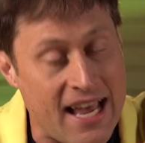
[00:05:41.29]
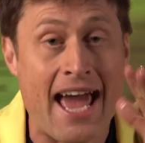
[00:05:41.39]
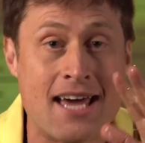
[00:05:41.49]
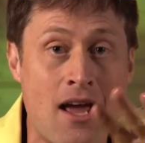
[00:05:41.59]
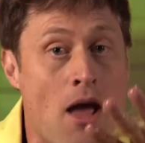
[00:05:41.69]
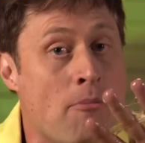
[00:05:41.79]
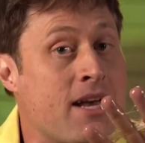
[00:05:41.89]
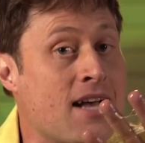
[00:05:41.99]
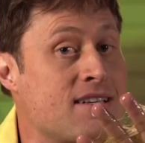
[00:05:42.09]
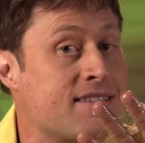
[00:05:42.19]
And
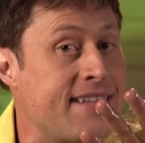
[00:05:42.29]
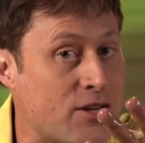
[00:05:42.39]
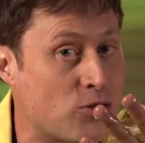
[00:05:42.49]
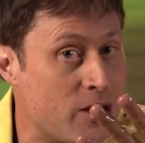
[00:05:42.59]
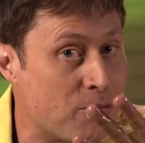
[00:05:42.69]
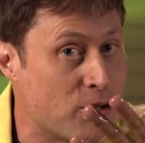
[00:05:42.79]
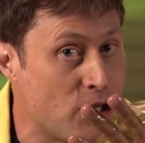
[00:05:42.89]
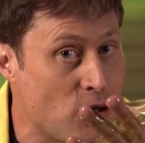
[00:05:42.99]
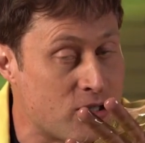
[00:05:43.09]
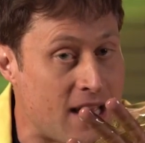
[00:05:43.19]
because it's naturally
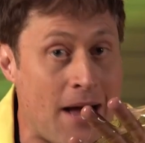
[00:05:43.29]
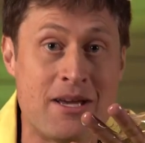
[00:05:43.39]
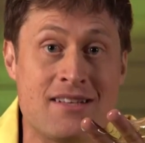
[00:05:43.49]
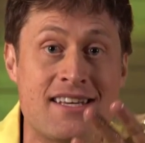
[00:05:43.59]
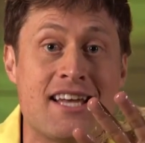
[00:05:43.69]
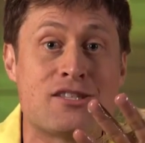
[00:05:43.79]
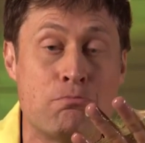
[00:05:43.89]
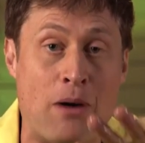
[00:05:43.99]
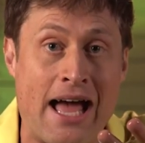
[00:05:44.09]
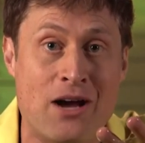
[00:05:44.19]
produced, that means it's
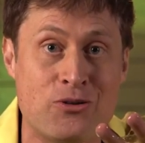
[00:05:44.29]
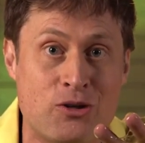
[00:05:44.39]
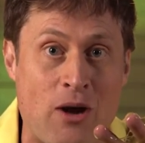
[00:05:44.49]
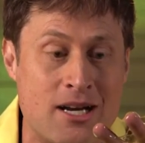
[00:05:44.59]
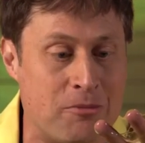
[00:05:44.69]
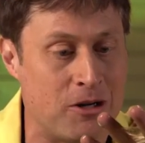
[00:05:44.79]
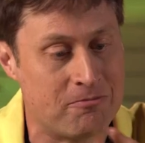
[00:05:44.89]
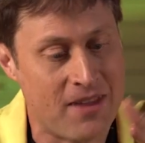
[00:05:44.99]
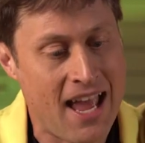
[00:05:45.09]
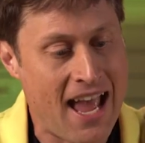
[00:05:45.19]
biodegradable.
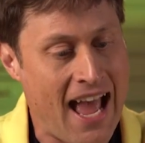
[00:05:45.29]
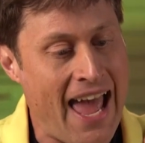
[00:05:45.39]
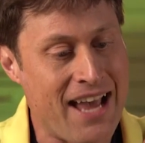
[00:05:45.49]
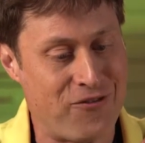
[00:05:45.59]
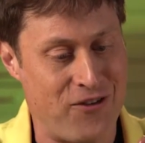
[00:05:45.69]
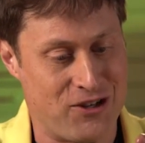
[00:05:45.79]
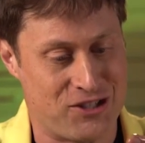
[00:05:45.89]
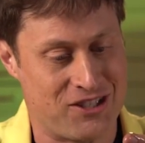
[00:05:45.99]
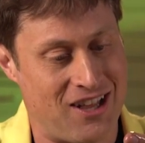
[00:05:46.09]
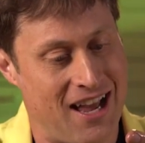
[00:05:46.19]
Hagfish
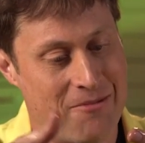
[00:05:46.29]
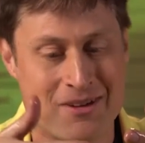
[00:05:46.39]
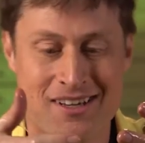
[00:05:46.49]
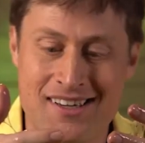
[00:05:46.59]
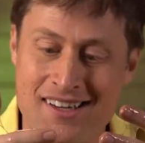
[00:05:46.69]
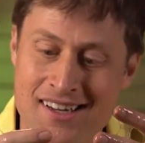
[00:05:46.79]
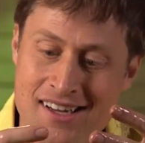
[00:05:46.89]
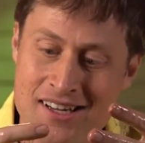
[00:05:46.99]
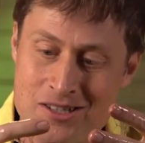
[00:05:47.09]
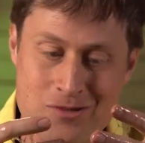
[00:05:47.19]
slime.
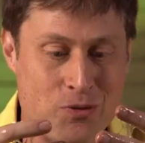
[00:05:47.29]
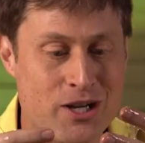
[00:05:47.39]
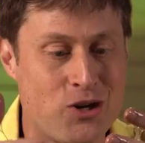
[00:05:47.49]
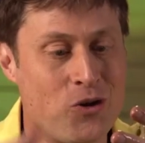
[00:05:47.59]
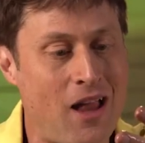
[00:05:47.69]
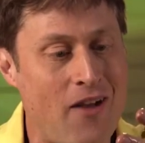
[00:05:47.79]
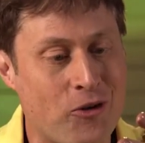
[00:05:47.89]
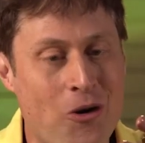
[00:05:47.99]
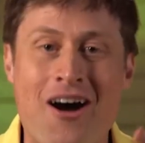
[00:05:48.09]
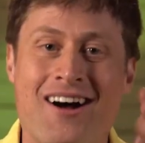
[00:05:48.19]
It's pretty cool
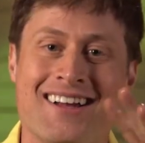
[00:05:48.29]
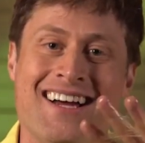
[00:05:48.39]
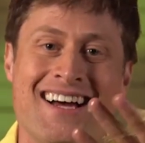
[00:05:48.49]
after all.